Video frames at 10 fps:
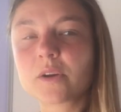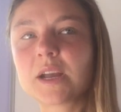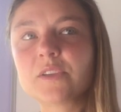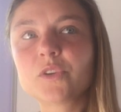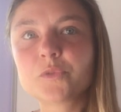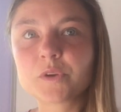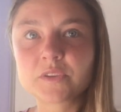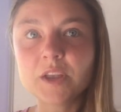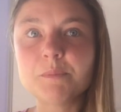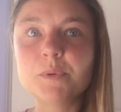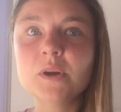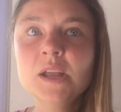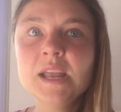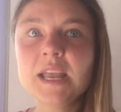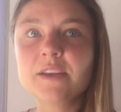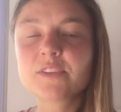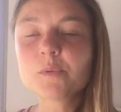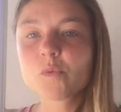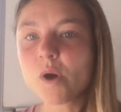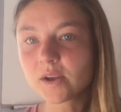Okay, so for example, if
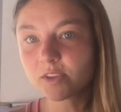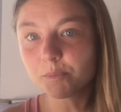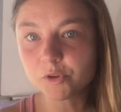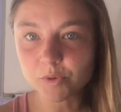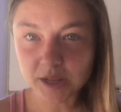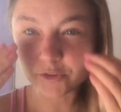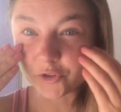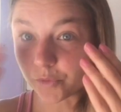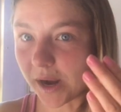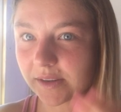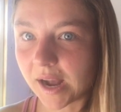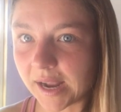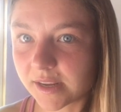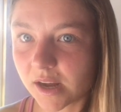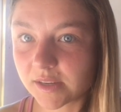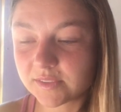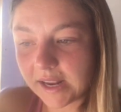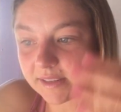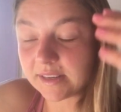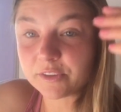someone walks up to you and has direct eye
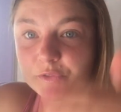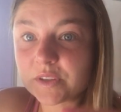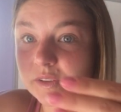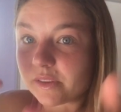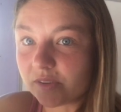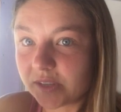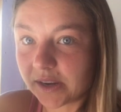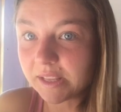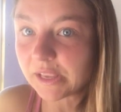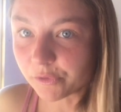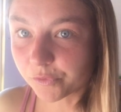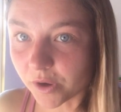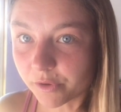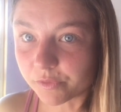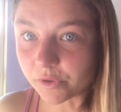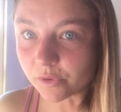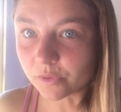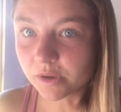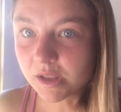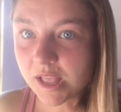contact and is physically standing in front of
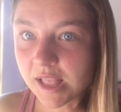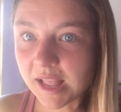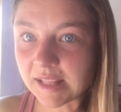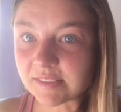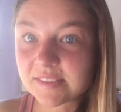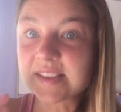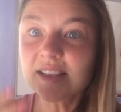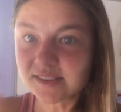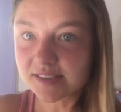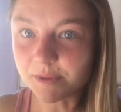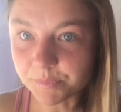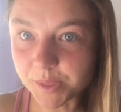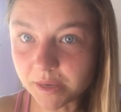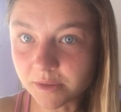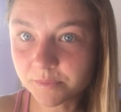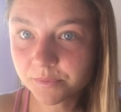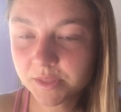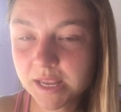you and says something,